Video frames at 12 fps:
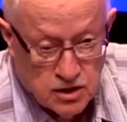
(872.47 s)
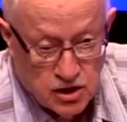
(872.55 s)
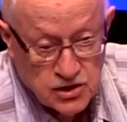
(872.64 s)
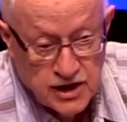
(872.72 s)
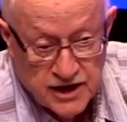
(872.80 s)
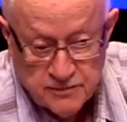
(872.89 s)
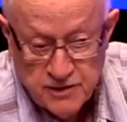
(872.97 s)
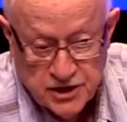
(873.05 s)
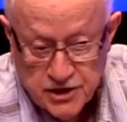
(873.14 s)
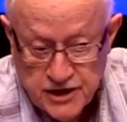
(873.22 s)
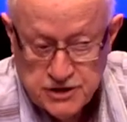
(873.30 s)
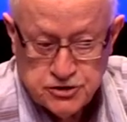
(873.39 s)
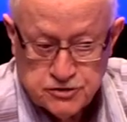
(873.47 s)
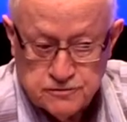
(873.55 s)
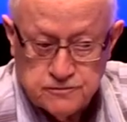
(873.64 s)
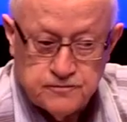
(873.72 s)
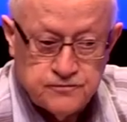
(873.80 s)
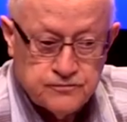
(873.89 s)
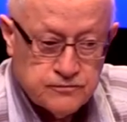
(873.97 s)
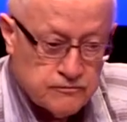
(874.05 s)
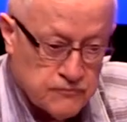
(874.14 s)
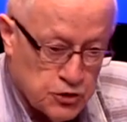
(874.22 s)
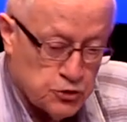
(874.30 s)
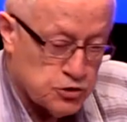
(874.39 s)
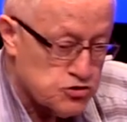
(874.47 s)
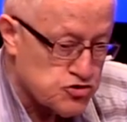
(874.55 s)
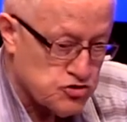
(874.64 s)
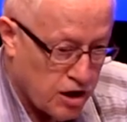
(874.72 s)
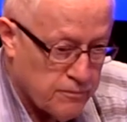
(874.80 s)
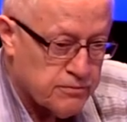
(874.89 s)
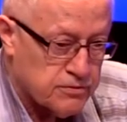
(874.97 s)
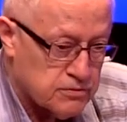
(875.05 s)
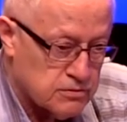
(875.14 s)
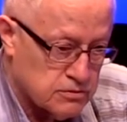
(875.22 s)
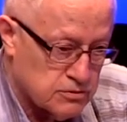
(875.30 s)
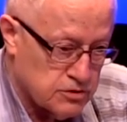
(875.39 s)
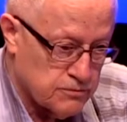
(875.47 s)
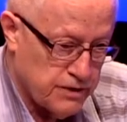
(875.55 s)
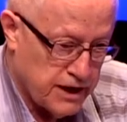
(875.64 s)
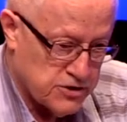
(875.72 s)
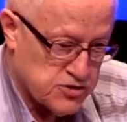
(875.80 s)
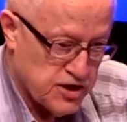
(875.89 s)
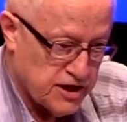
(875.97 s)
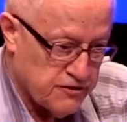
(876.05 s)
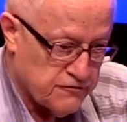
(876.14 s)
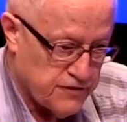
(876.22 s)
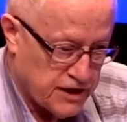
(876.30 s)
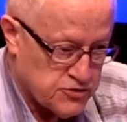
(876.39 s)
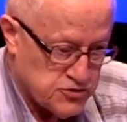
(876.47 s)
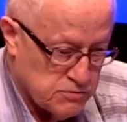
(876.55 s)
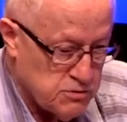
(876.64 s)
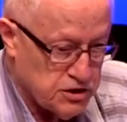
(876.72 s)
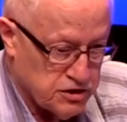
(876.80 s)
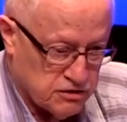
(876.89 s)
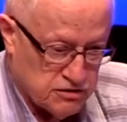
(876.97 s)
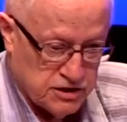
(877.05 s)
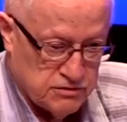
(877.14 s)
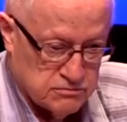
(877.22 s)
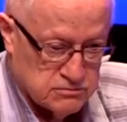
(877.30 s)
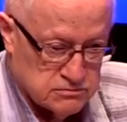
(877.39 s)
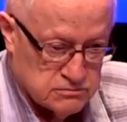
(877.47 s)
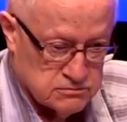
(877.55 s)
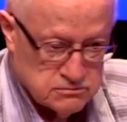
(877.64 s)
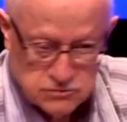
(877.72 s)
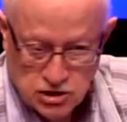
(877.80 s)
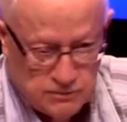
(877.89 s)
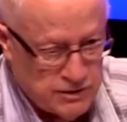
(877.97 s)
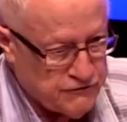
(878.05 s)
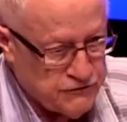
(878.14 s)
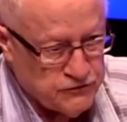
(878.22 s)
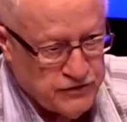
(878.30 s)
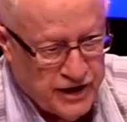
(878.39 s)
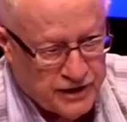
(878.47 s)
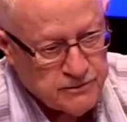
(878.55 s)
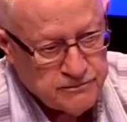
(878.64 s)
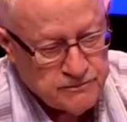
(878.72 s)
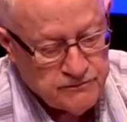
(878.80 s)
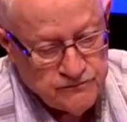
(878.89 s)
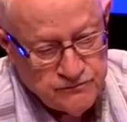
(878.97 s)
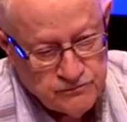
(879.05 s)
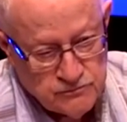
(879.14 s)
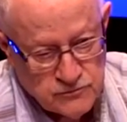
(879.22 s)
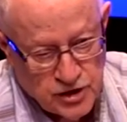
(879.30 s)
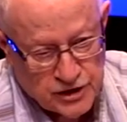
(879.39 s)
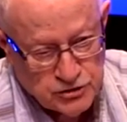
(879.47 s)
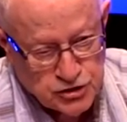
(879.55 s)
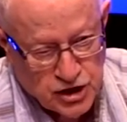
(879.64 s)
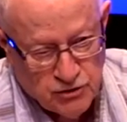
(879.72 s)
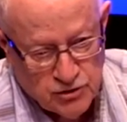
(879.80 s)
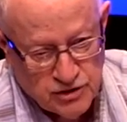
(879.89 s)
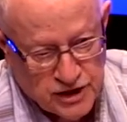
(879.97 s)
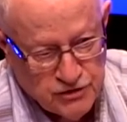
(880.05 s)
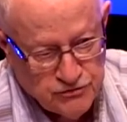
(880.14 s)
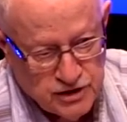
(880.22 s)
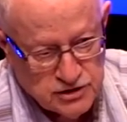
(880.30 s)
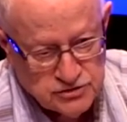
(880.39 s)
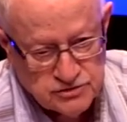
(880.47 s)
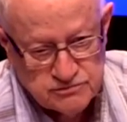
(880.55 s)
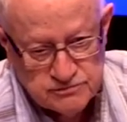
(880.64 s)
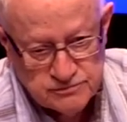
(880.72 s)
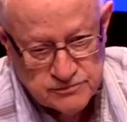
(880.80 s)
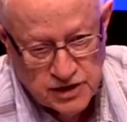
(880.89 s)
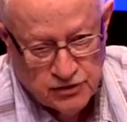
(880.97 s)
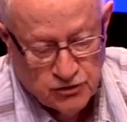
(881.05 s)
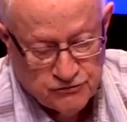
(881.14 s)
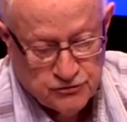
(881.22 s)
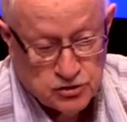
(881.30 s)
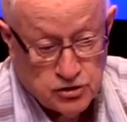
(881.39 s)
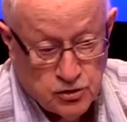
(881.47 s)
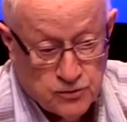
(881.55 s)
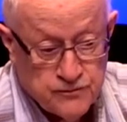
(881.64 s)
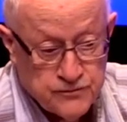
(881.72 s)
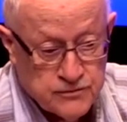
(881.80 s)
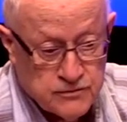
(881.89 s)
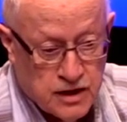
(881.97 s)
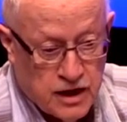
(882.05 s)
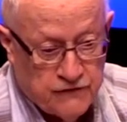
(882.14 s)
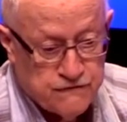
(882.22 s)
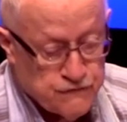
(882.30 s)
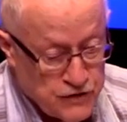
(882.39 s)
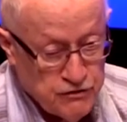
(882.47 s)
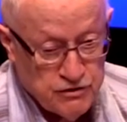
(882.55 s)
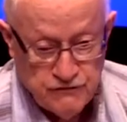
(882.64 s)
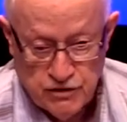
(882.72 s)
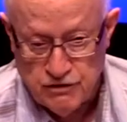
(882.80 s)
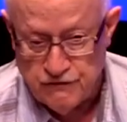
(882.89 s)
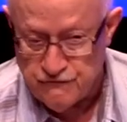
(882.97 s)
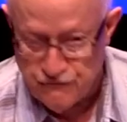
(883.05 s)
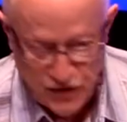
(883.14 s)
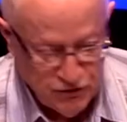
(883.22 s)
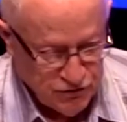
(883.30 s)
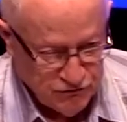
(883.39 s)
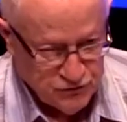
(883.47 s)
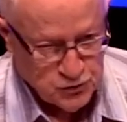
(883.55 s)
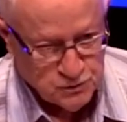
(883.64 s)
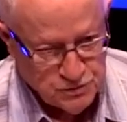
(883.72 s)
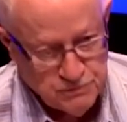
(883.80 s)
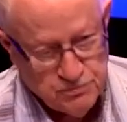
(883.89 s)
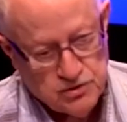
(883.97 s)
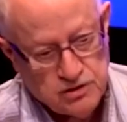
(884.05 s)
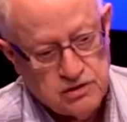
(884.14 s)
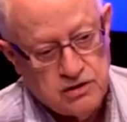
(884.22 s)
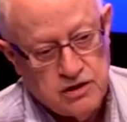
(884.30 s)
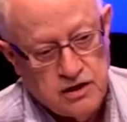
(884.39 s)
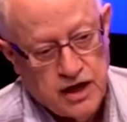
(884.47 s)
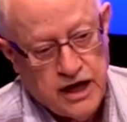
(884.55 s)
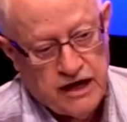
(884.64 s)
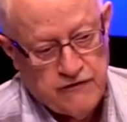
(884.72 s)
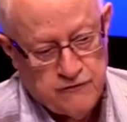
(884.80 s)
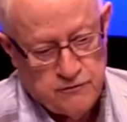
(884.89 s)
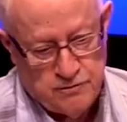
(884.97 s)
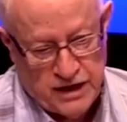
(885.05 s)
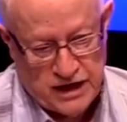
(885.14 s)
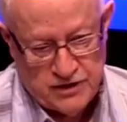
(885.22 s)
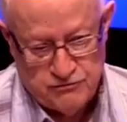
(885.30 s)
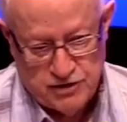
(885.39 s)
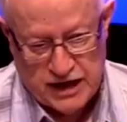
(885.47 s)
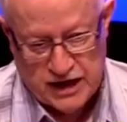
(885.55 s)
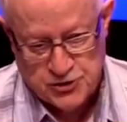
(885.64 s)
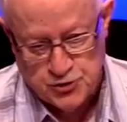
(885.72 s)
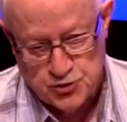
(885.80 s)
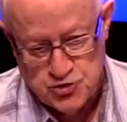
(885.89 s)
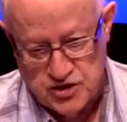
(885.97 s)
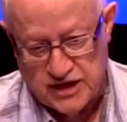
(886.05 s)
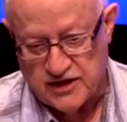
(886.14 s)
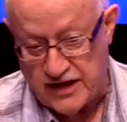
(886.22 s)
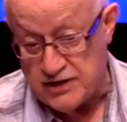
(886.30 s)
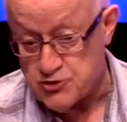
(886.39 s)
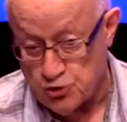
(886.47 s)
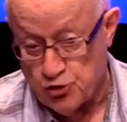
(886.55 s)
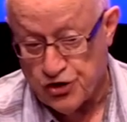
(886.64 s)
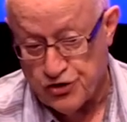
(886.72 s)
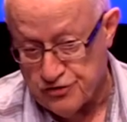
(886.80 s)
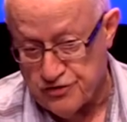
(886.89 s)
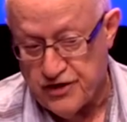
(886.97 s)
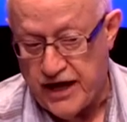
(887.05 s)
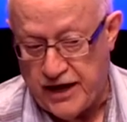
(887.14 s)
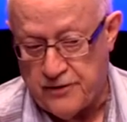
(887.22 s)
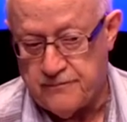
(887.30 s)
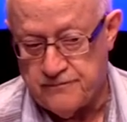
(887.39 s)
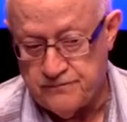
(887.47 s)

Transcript: unlike medication, you can stop the bad side effects immediately. Come out of the tank, take a shower, get dressed, and off you go. And very, very, very few people have bad reactions that last longer than that.